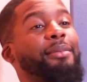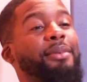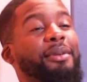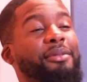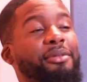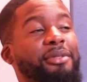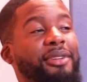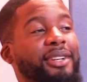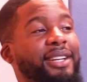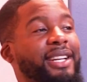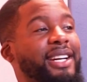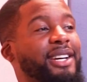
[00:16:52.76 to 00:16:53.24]
and
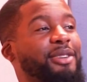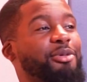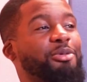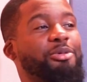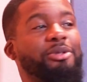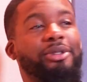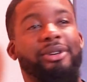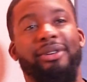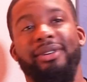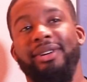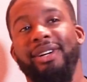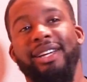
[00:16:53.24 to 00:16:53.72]
think,
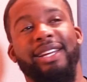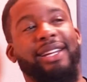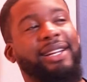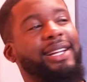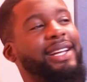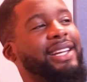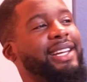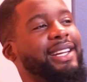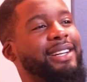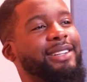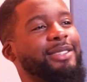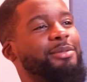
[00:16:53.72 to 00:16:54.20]
yo, can I
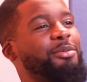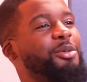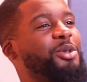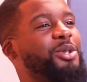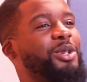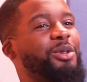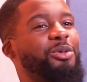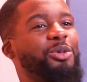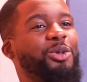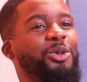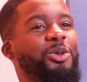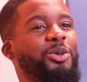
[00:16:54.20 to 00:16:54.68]
hear this music
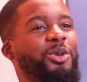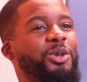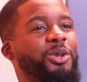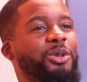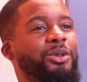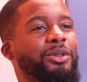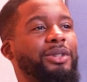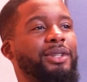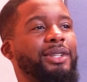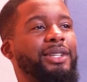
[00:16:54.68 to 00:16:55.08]
for real?